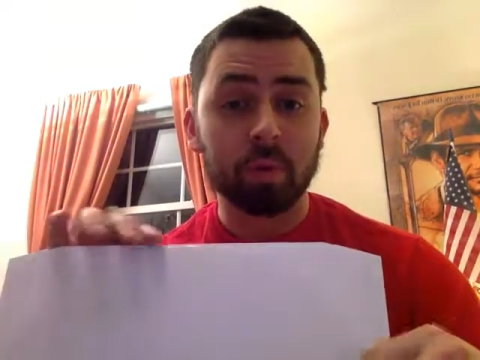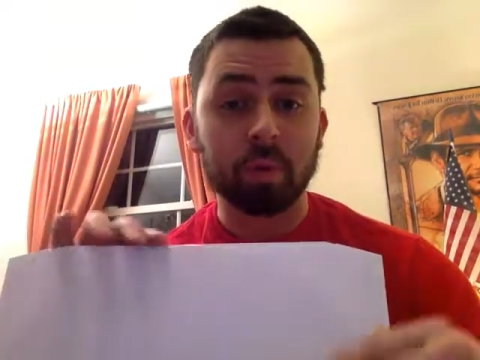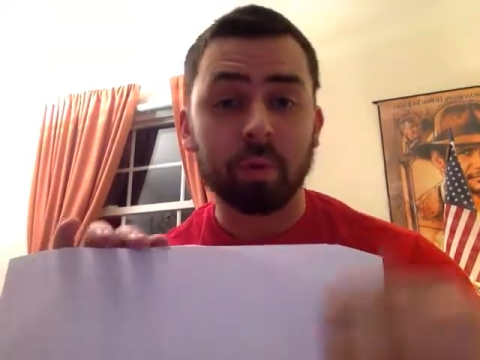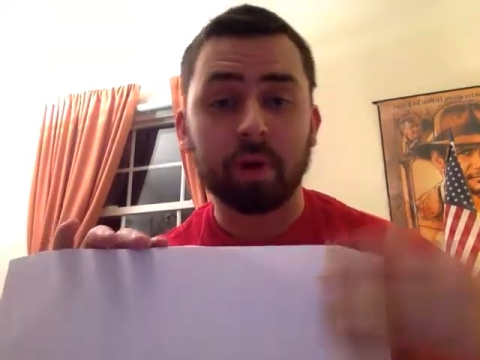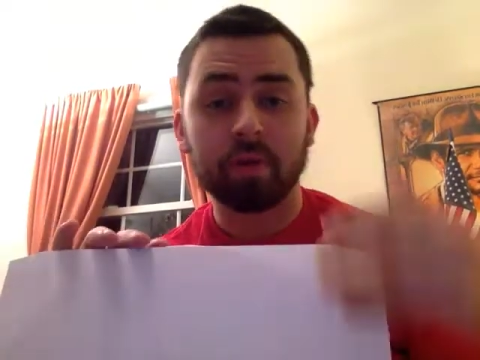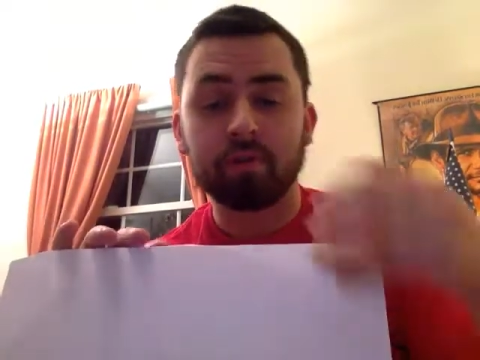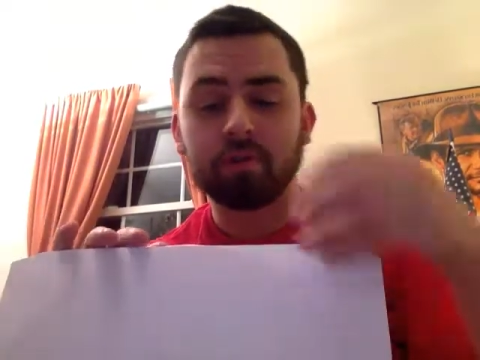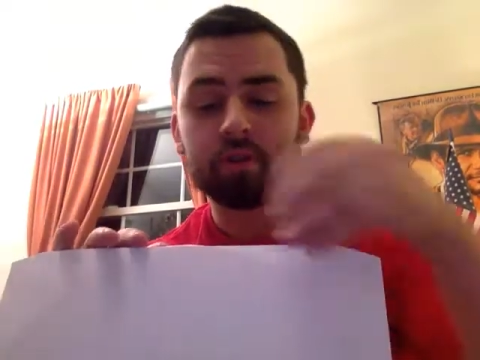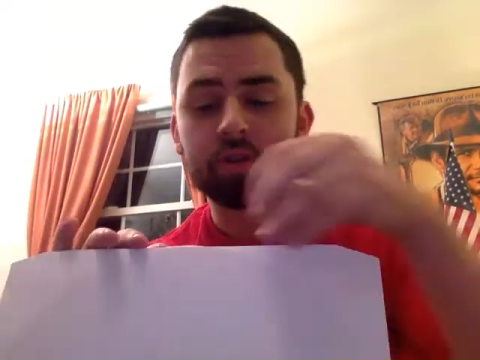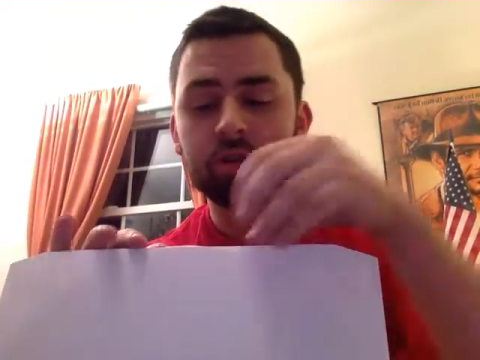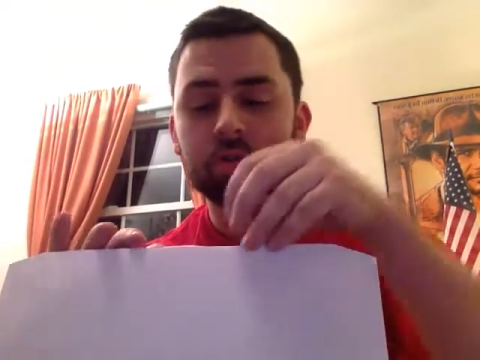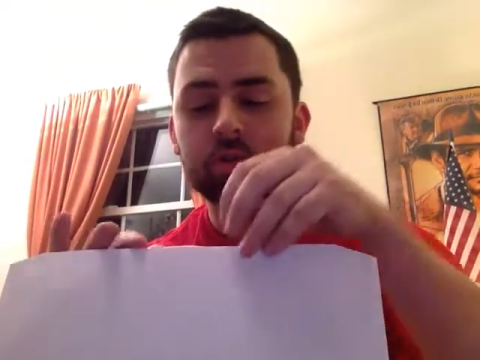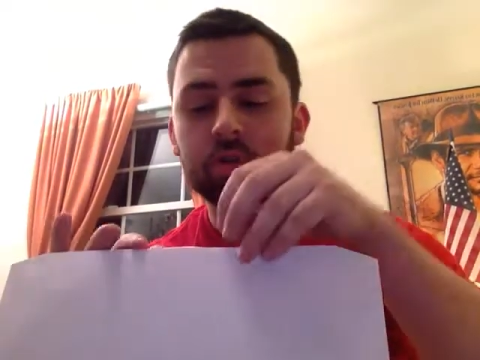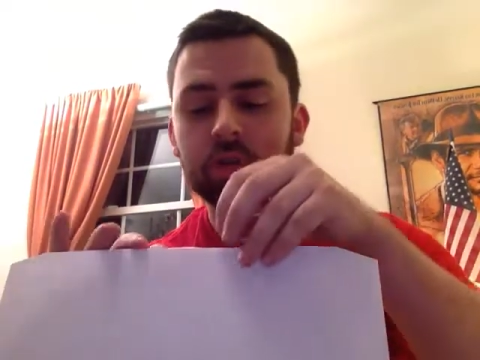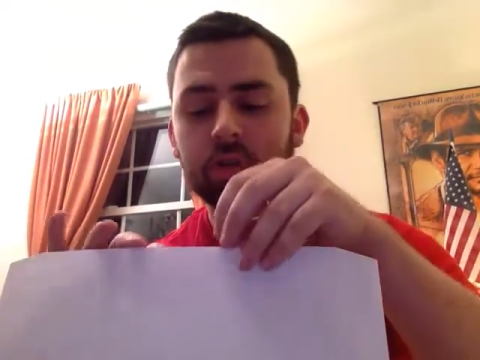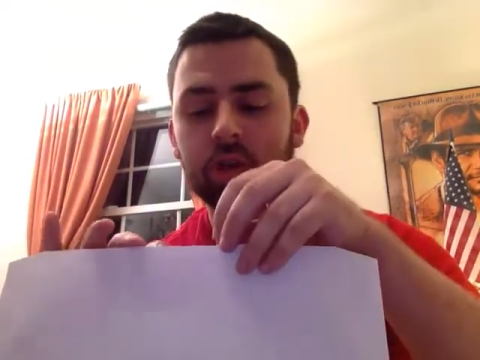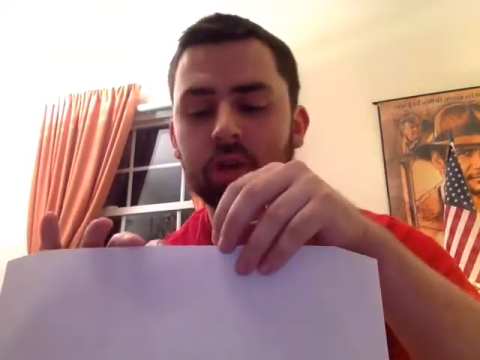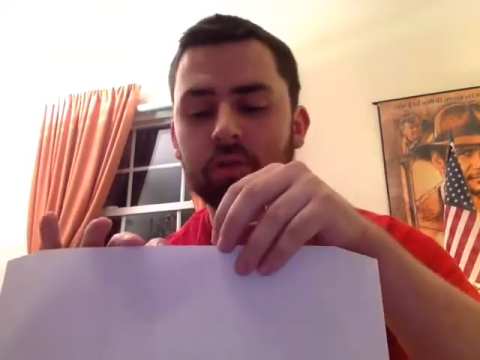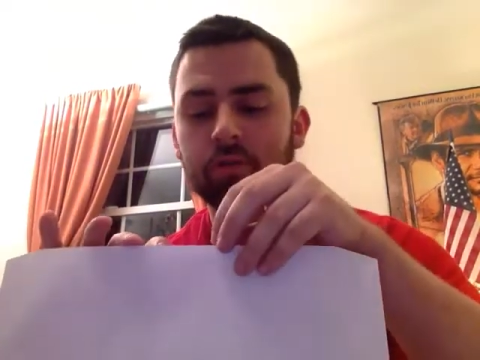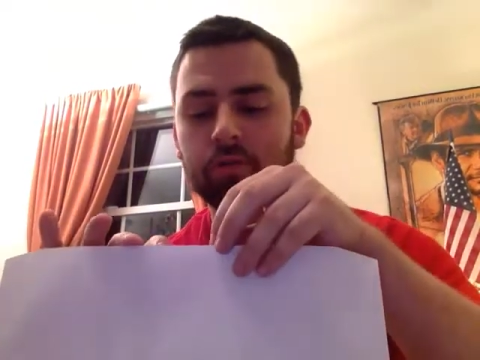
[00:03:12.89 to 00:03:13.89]
buy physical
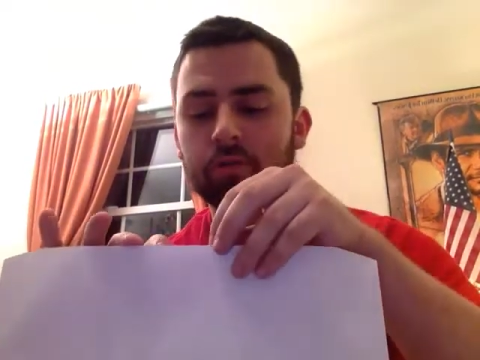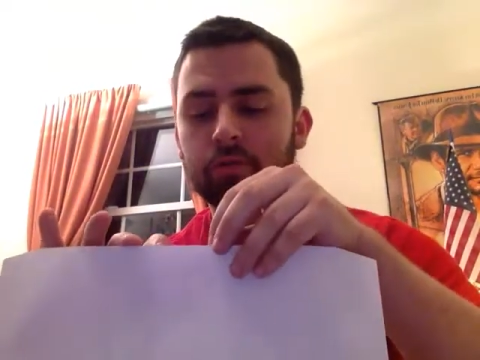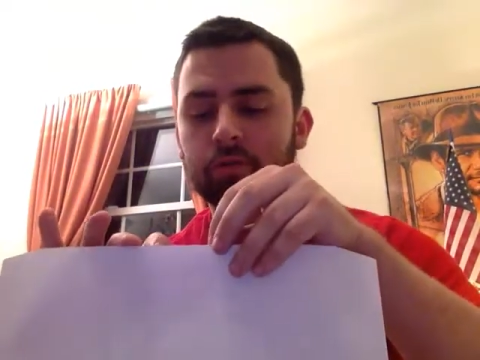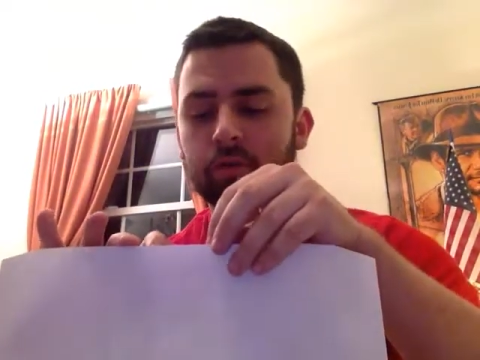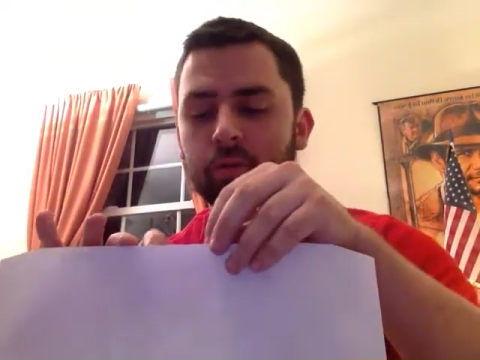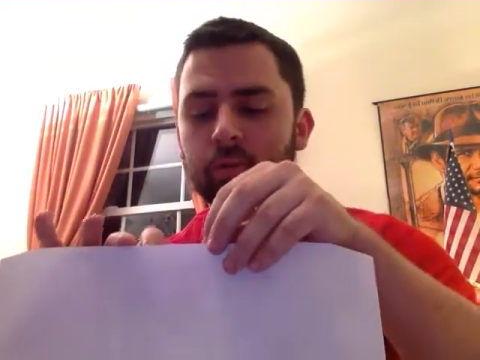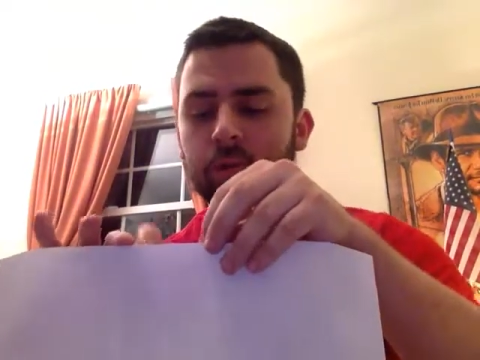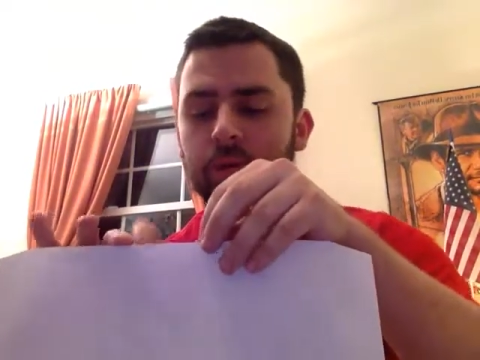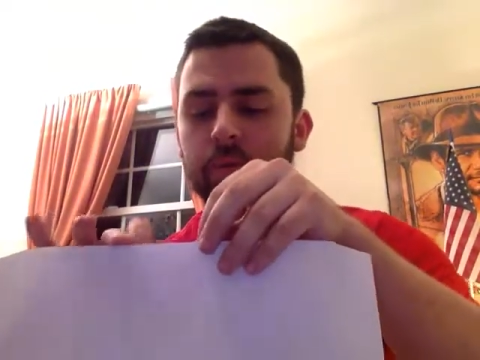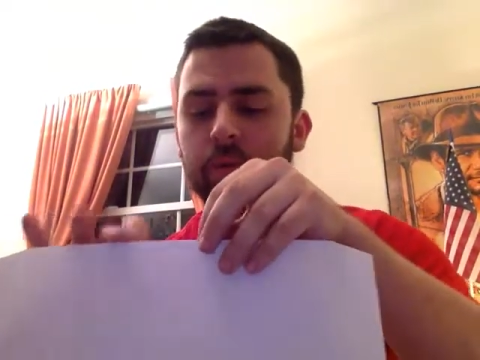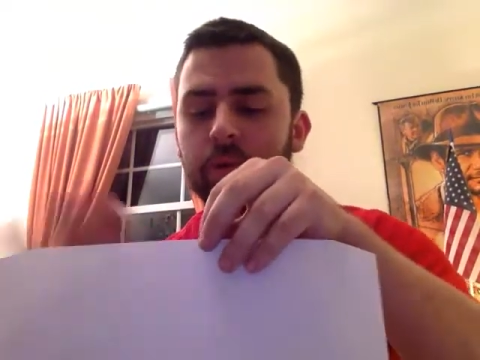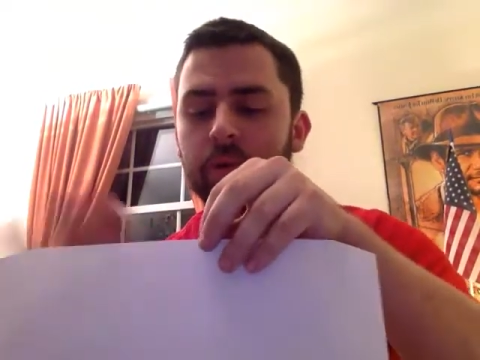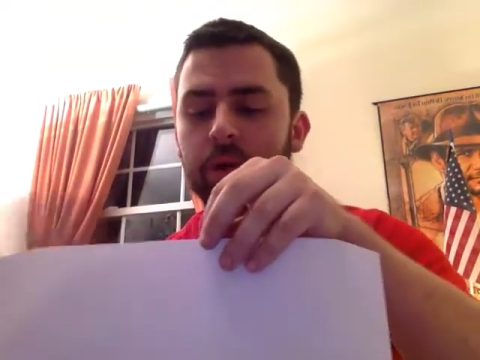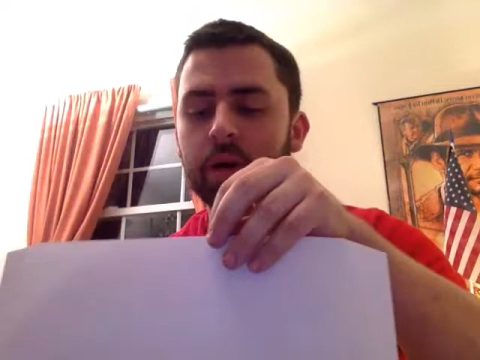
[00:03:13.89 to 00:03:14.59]
stuff from them.